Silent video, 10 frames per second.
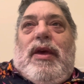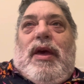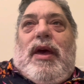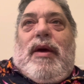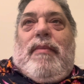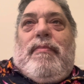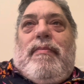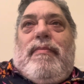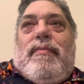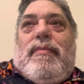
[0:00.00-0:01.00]
Um,
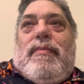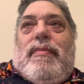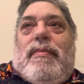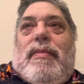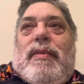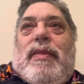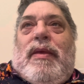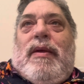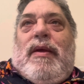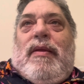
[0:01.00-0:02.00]

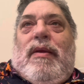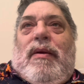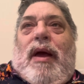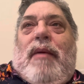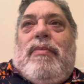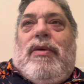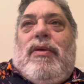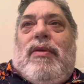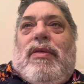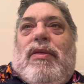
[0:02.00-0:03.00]
the, the, I'm
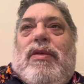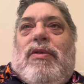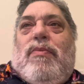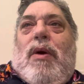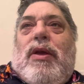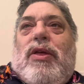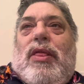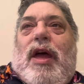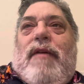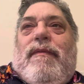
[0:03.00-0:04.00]
just watching
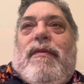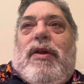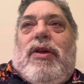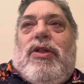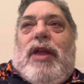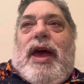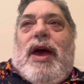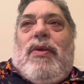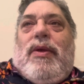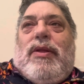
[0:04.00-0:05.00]
live footage
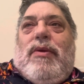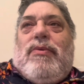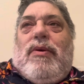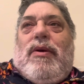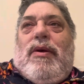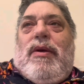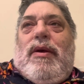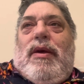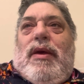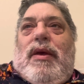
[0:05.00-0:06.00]
now that there's a
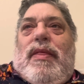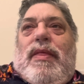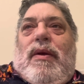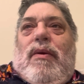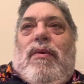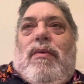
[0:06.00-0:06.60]
they're